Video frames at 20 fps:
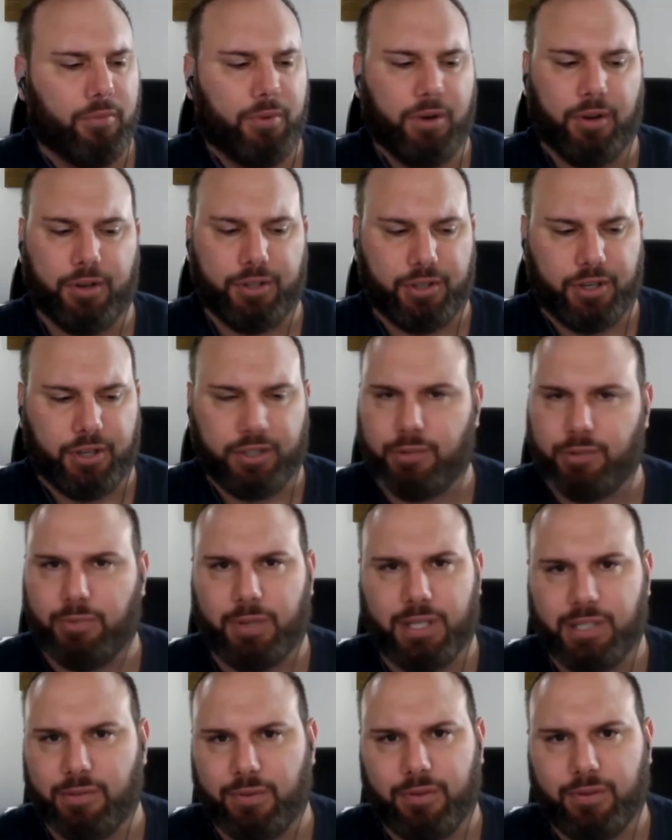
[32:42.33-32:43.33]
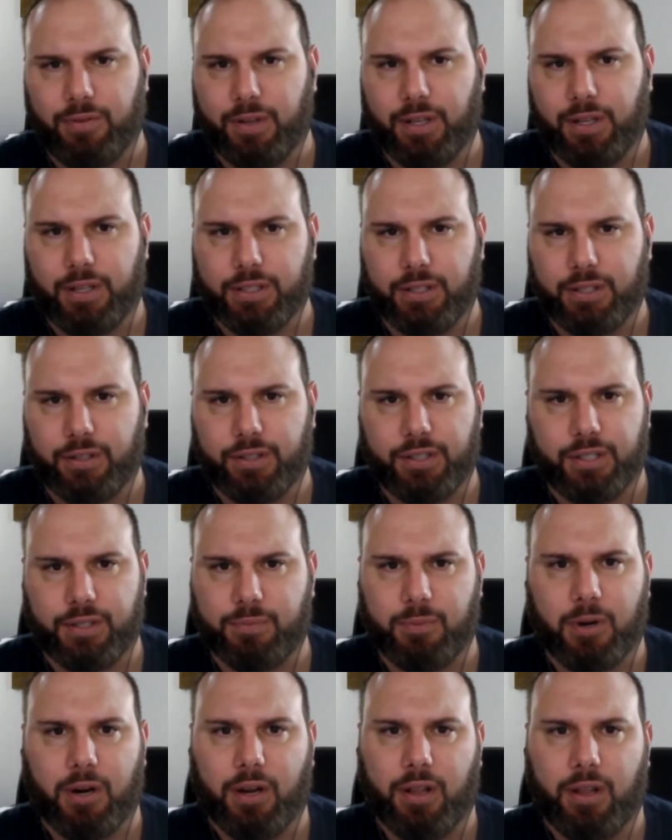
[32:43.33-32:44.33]
don't charge a placement fee. So it's
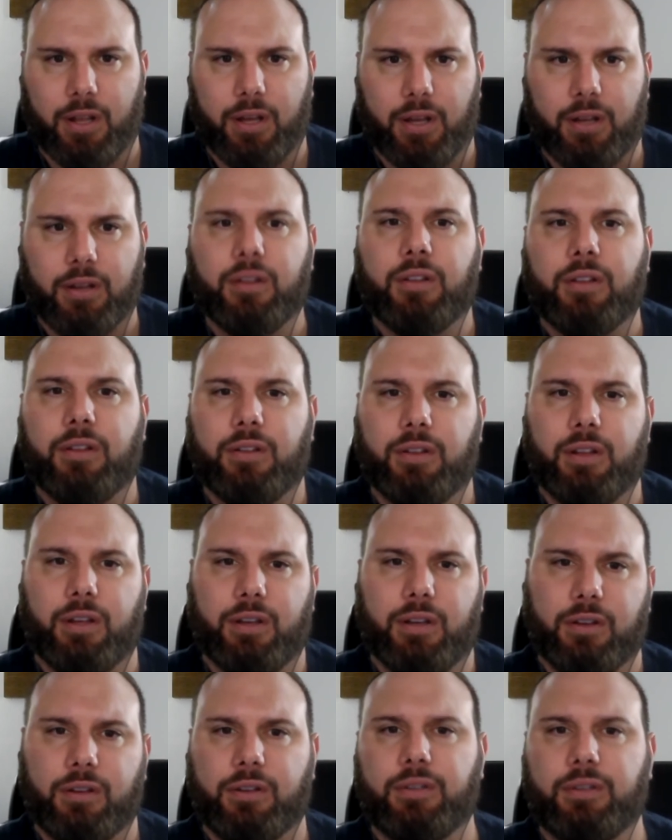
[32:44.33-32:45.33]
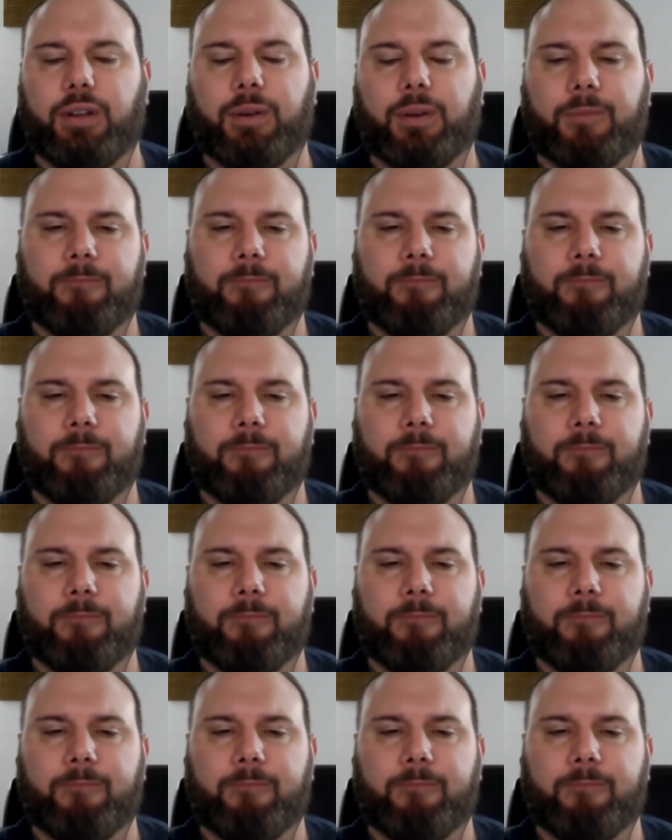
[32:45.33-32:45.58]
just part of the the yeah.